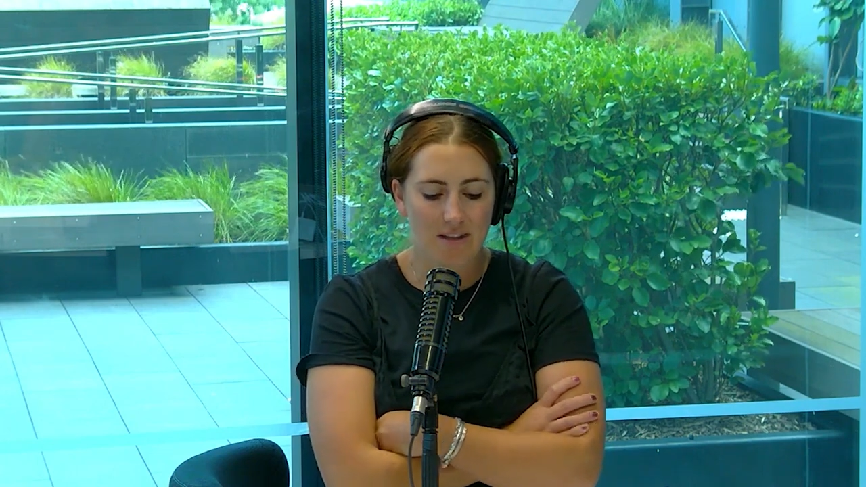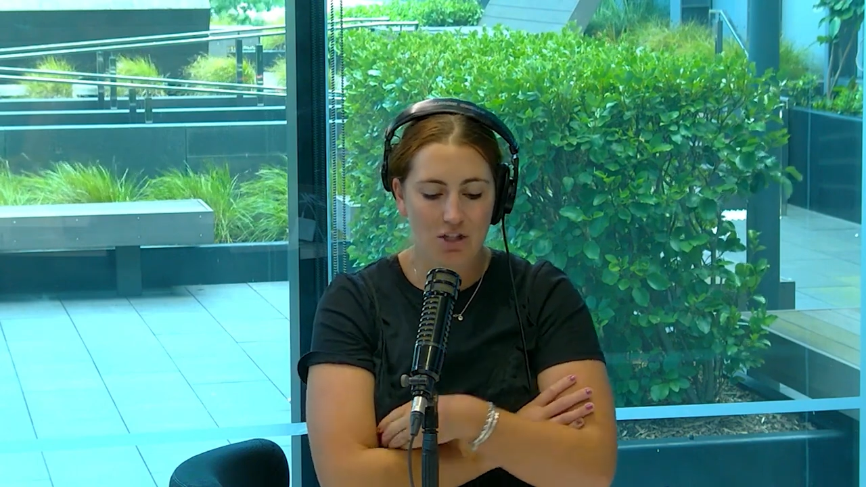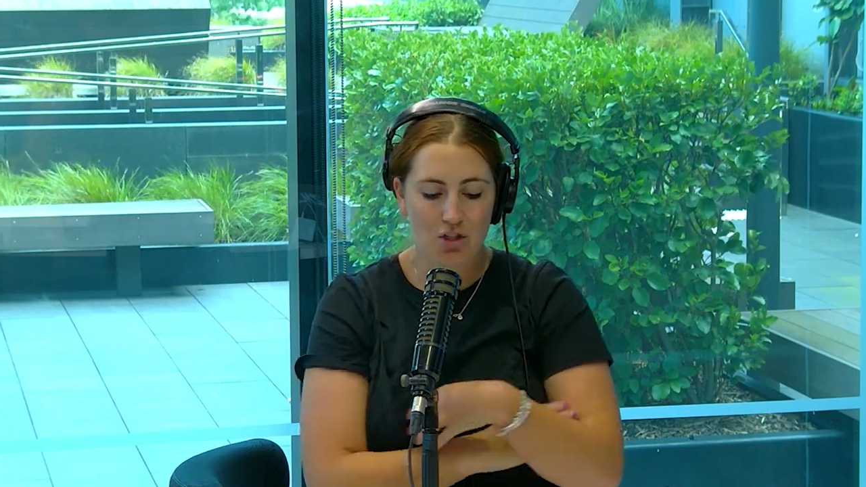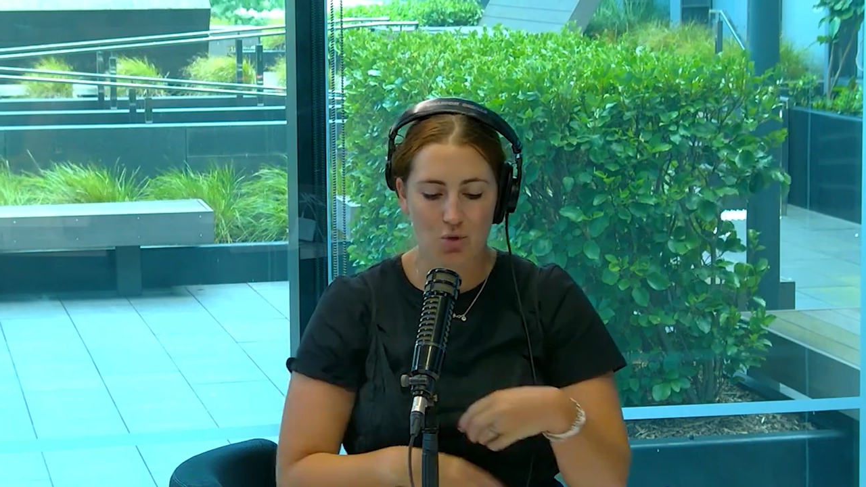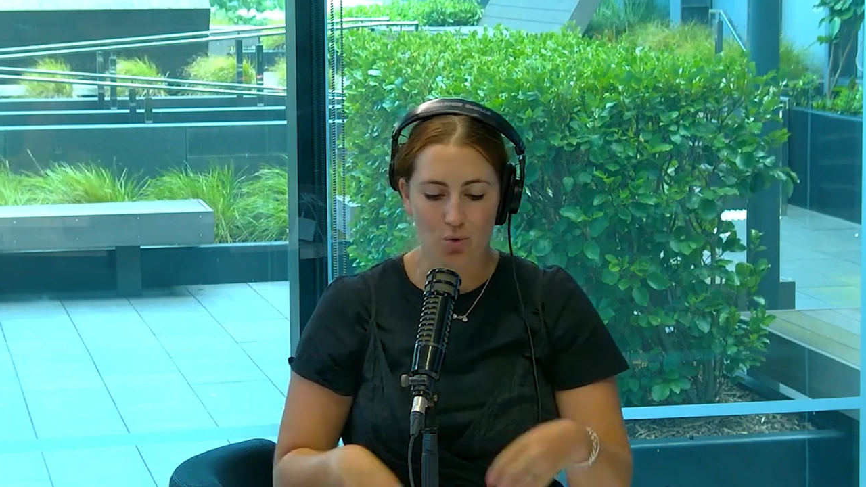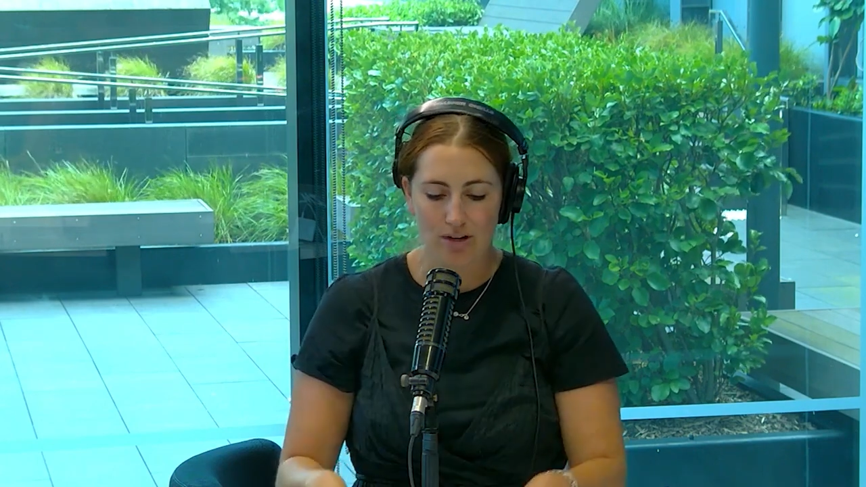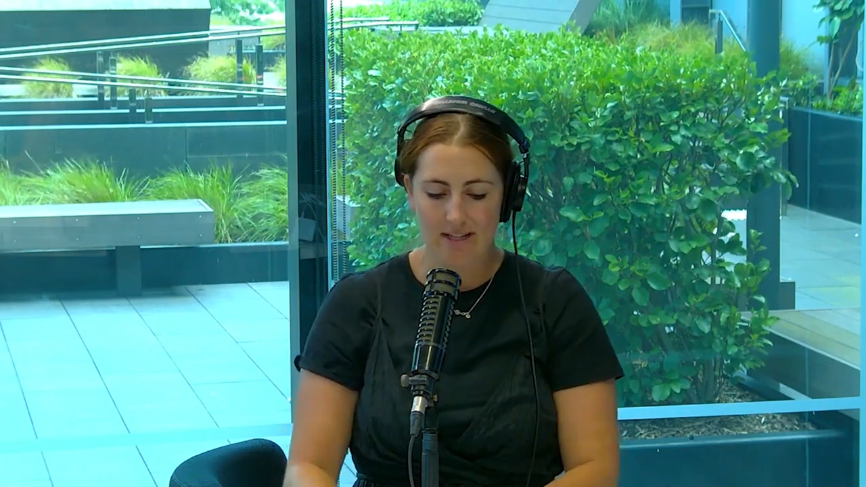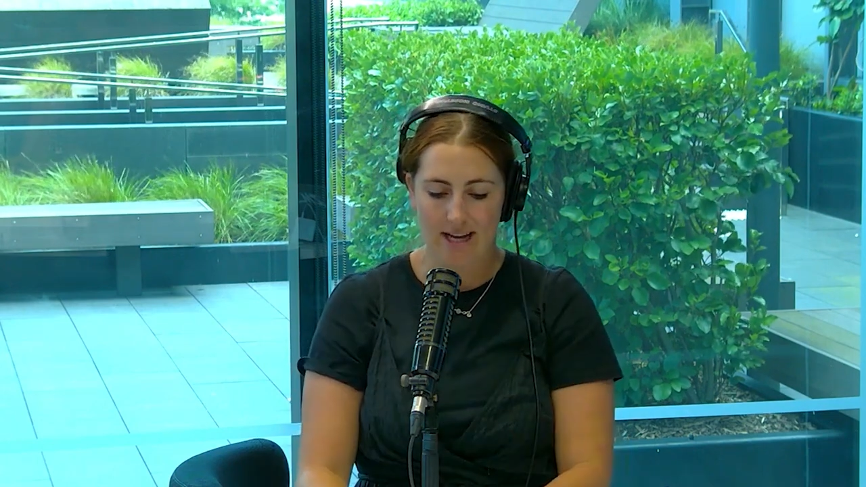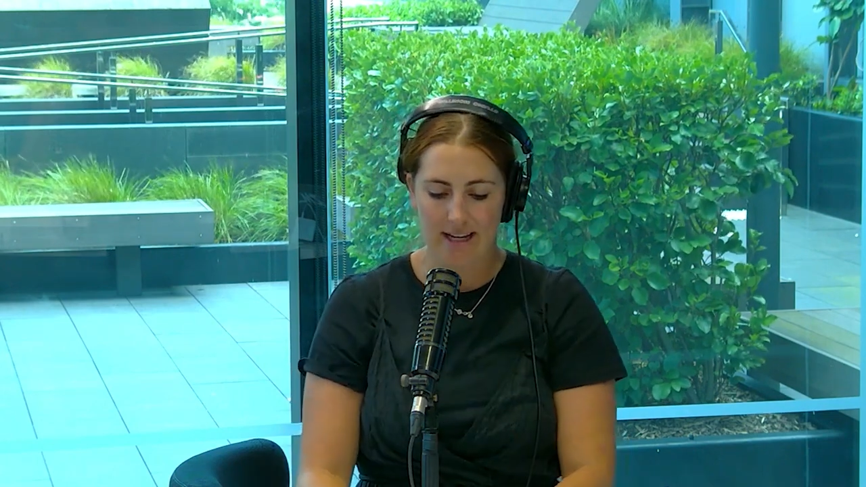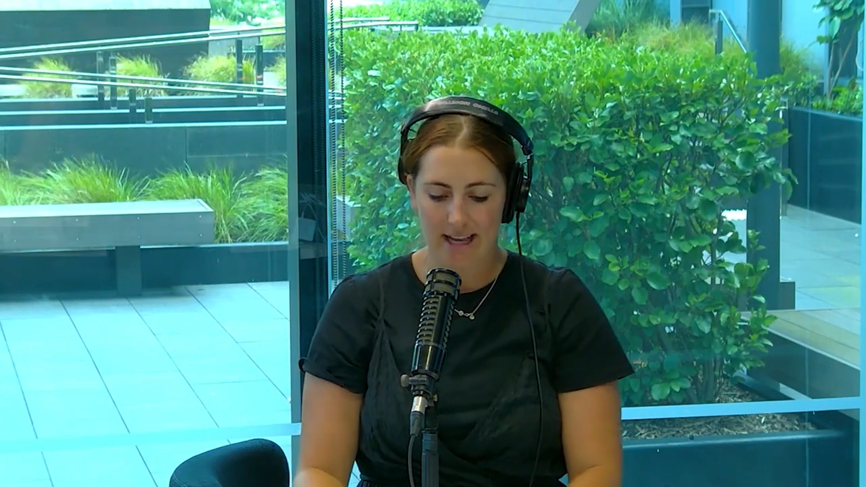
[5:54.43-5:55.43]
the
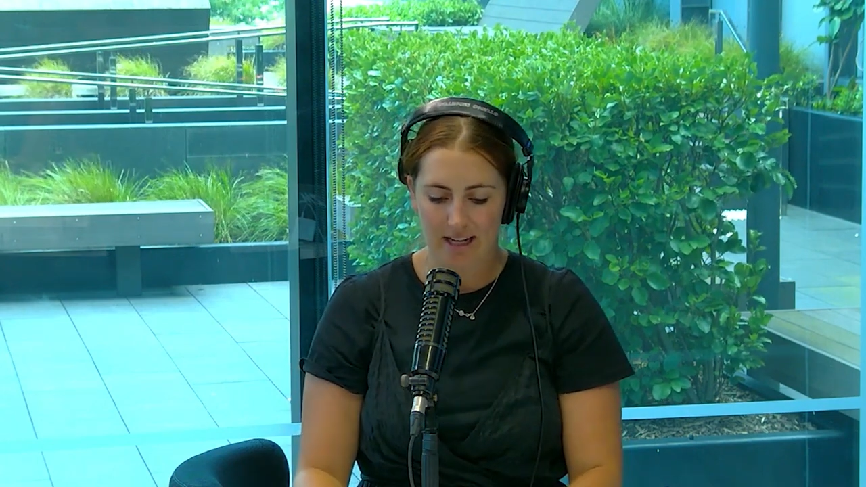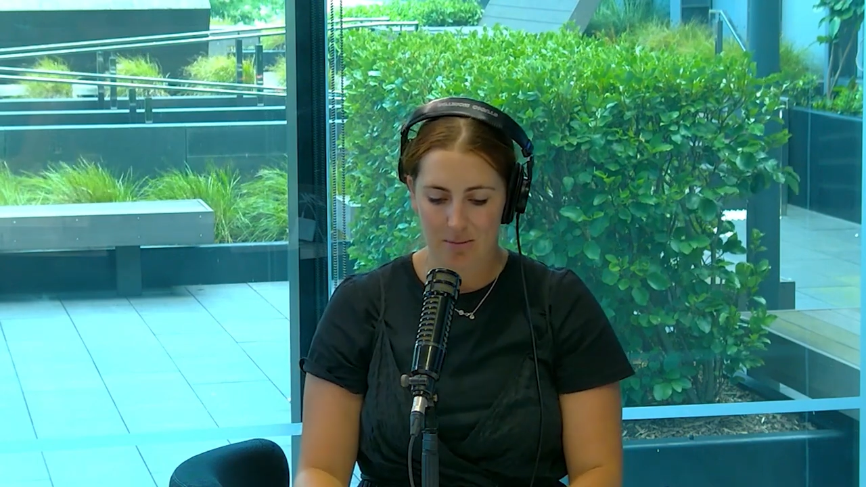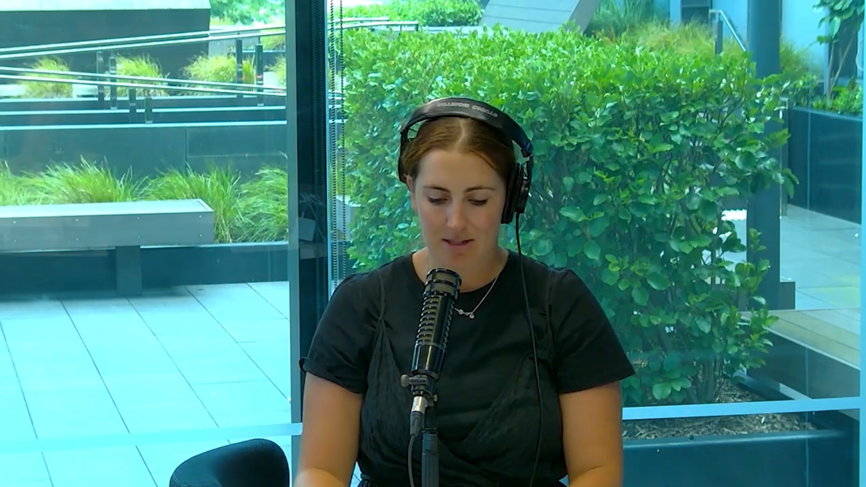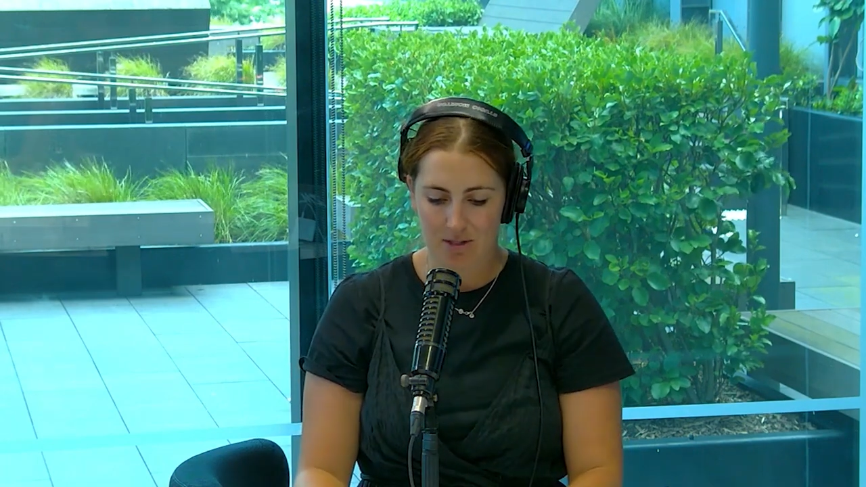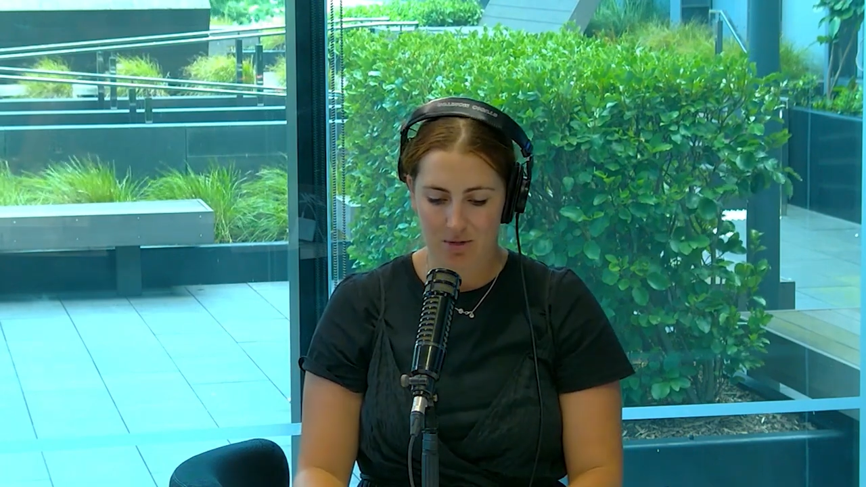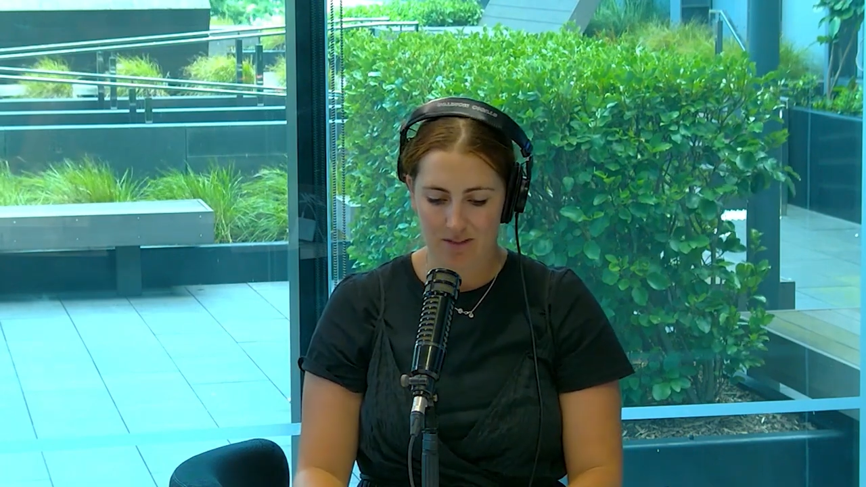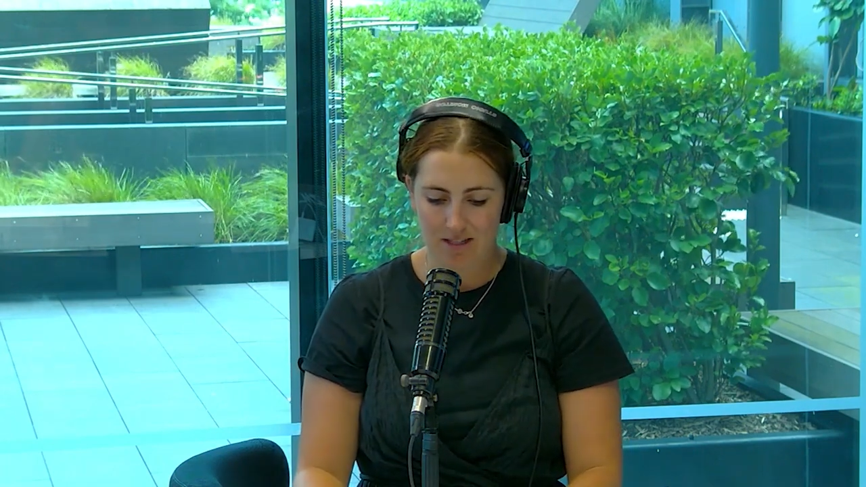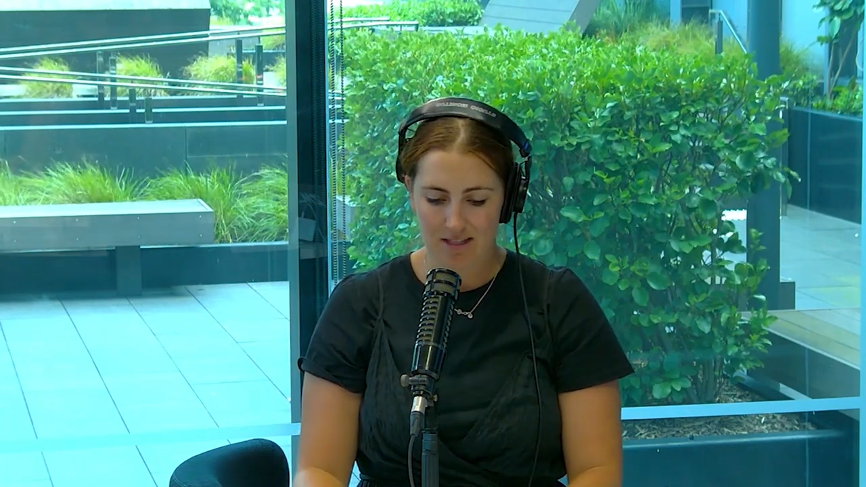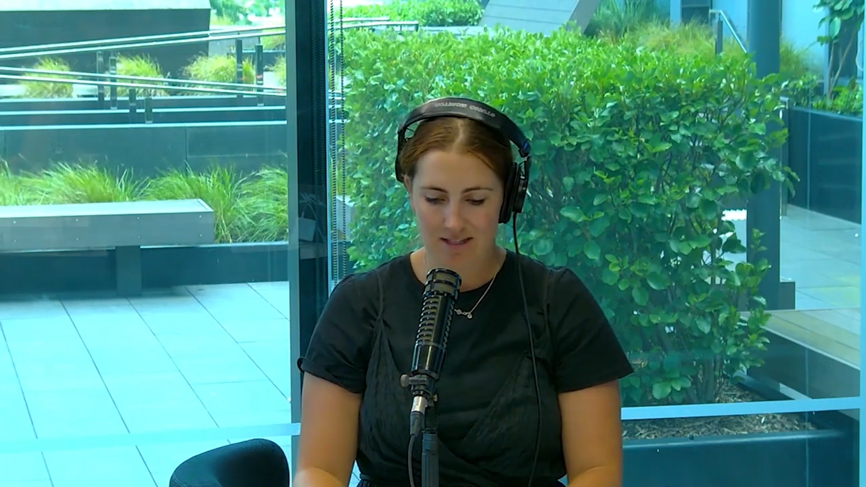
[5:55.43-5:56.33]
storytelling elements of it.